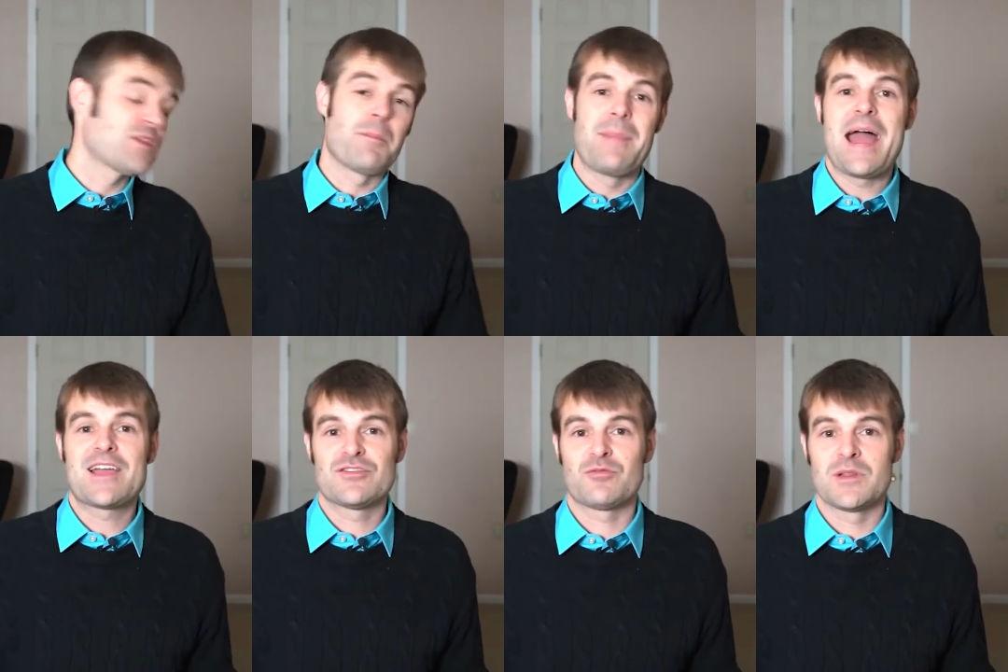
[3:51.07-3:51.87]
but the
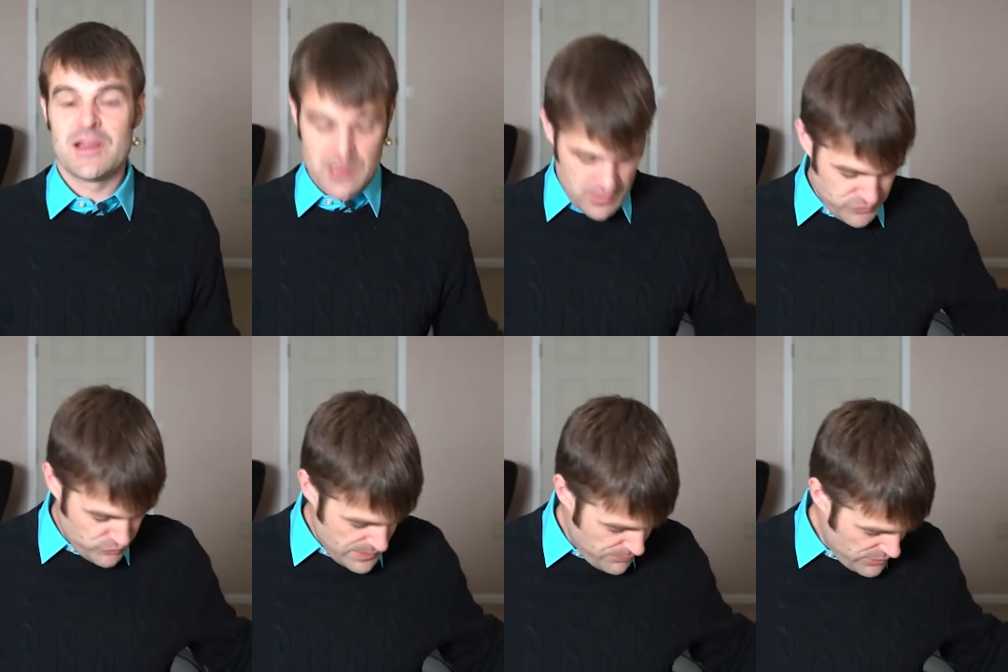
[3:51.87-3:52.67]
back is really low,
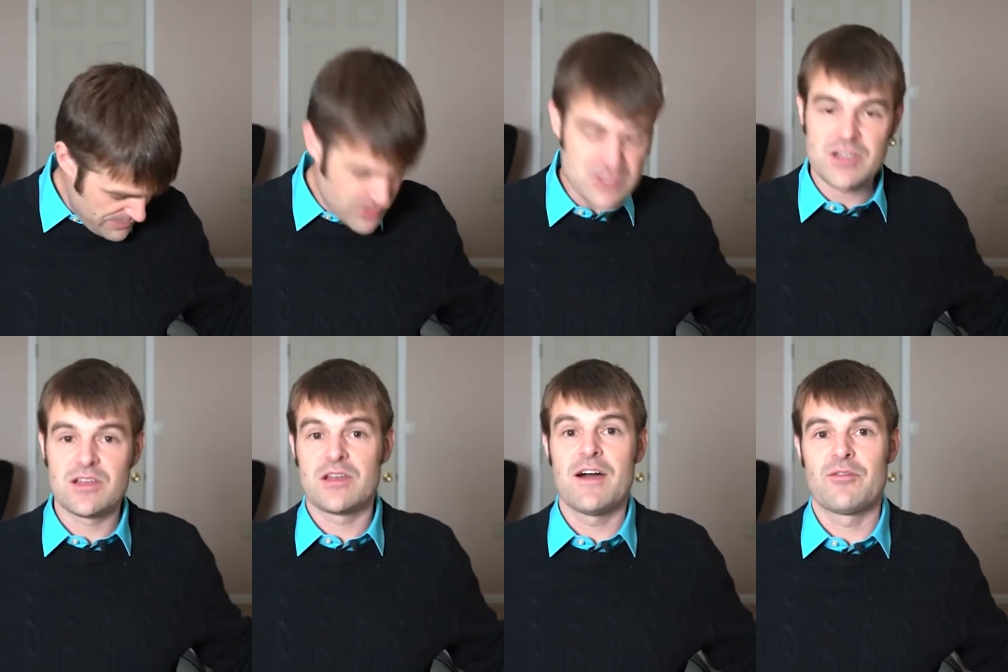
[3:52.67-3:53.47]
so I pretty much
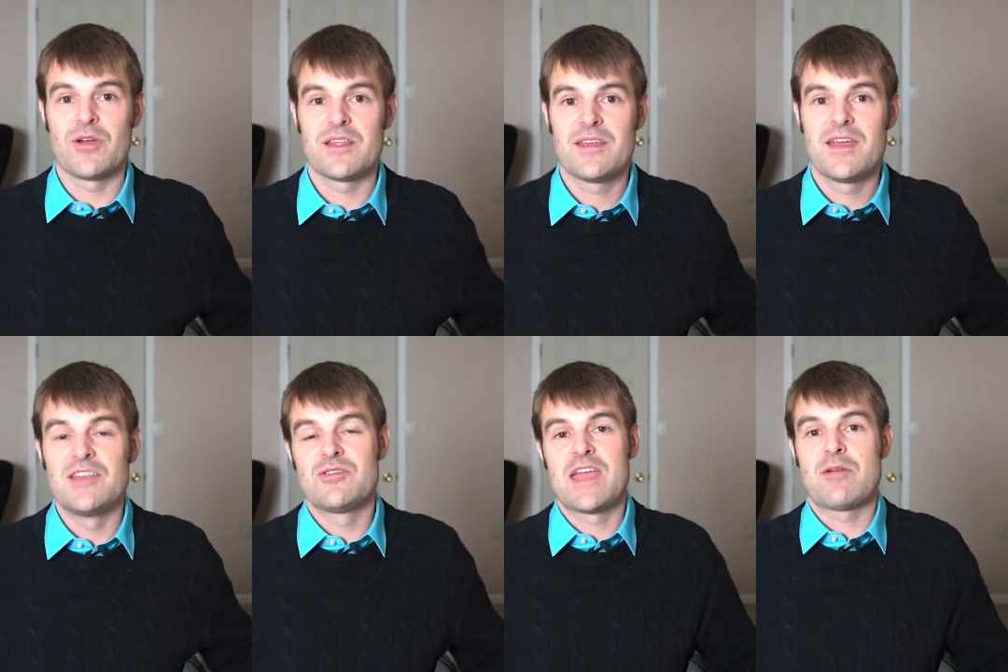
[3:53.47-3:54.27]
cover it,
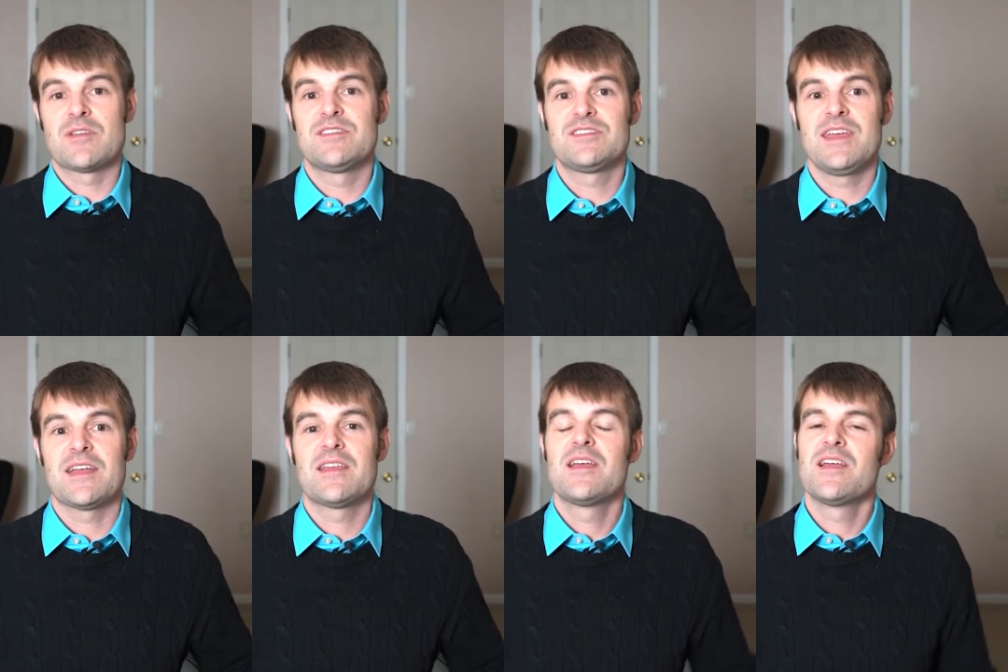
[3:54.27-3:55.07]
and you can't really
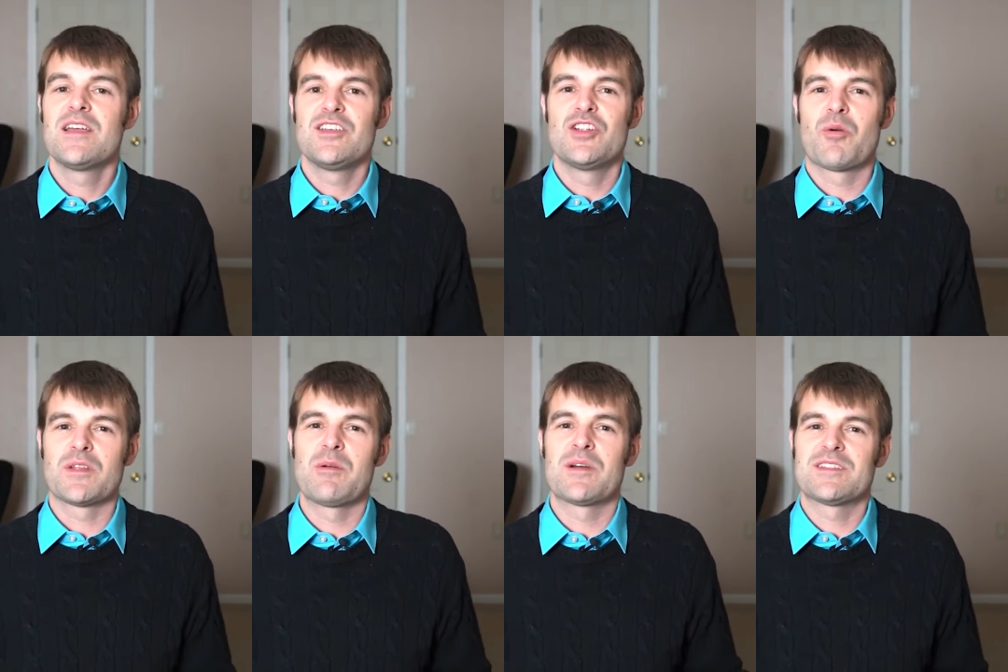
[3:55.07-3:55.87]
see it. You
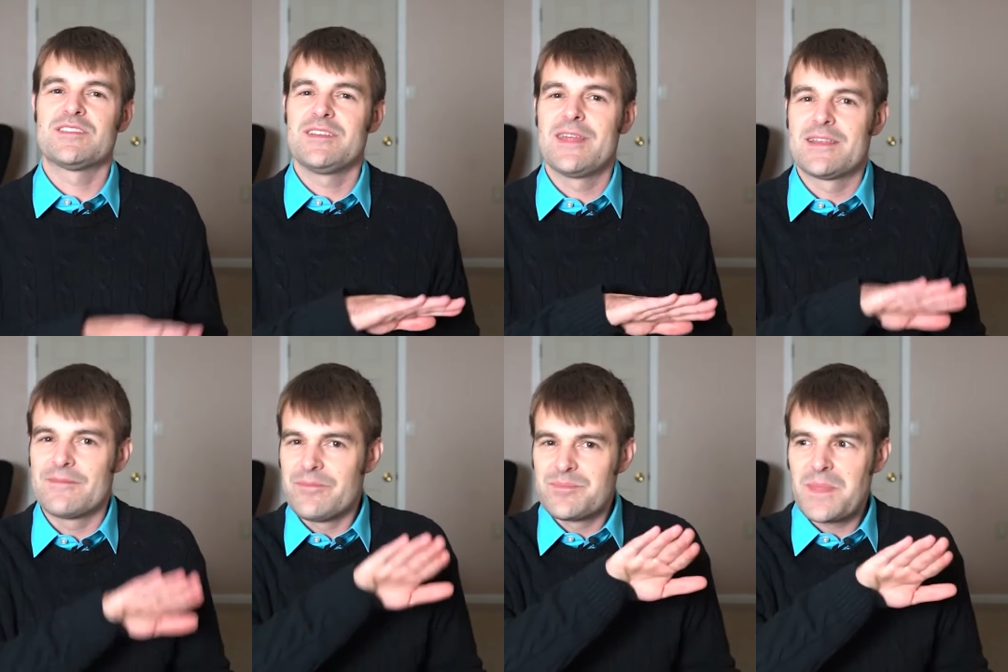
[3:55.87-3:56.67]
don't really want to see
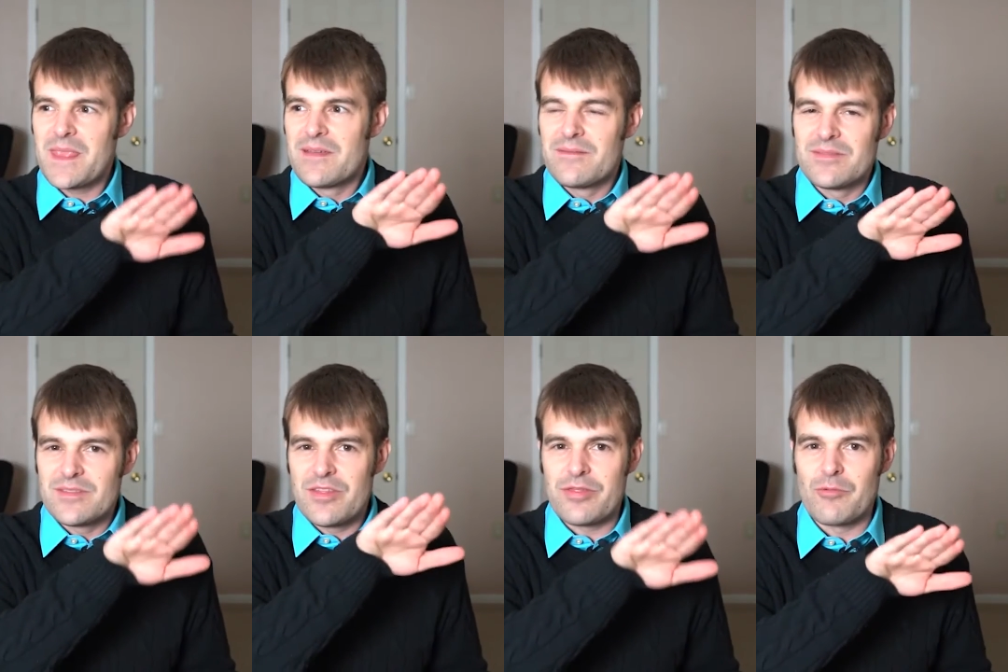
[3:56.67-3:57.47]
that
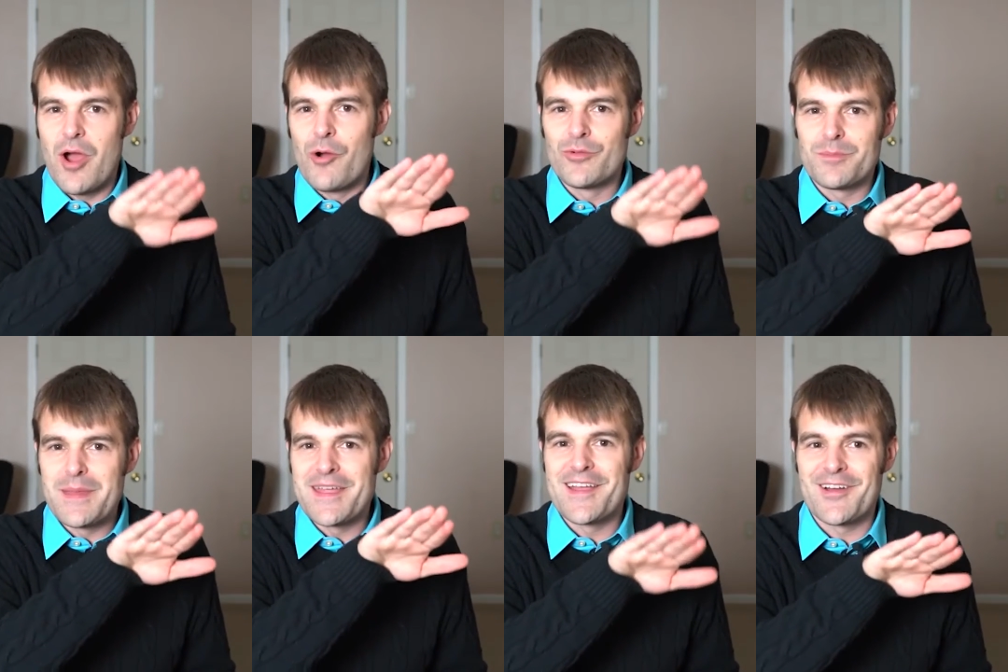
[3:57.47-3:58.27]

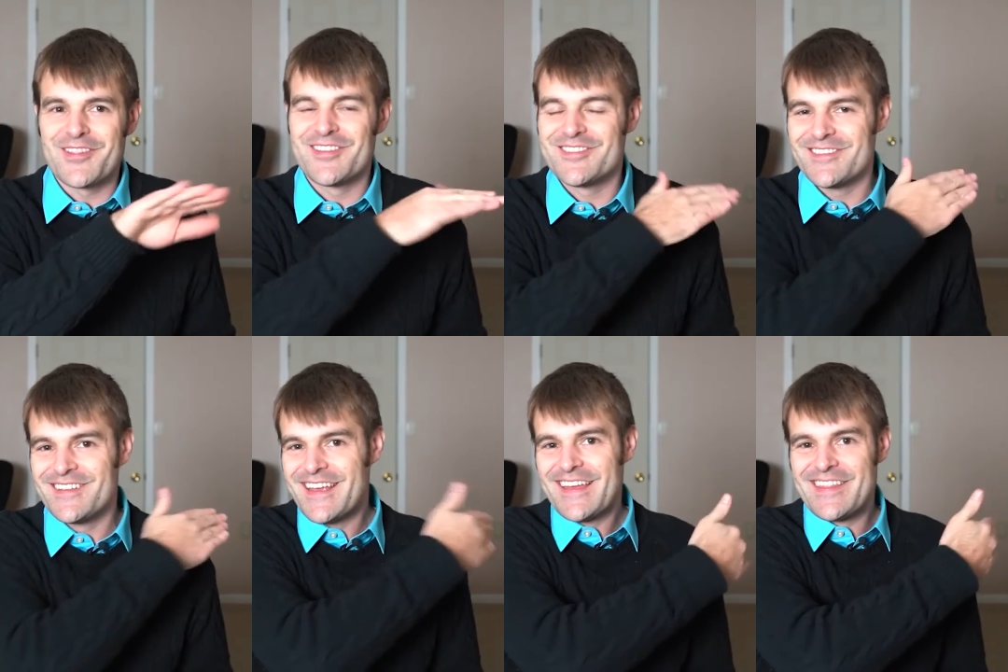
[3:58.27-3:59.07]
throne peeking out
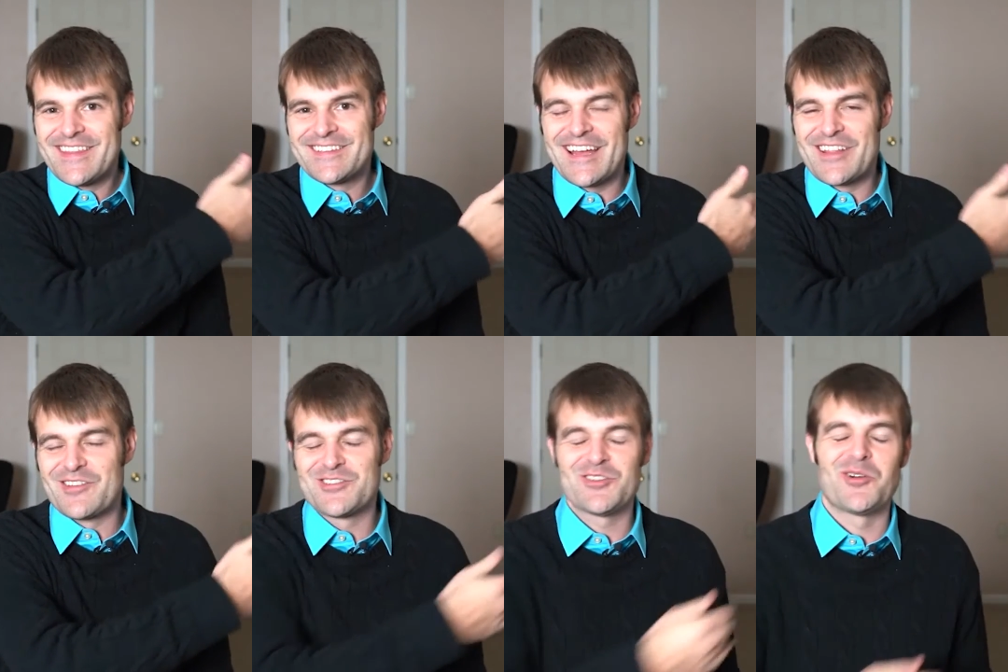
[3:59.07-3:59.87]
the side of their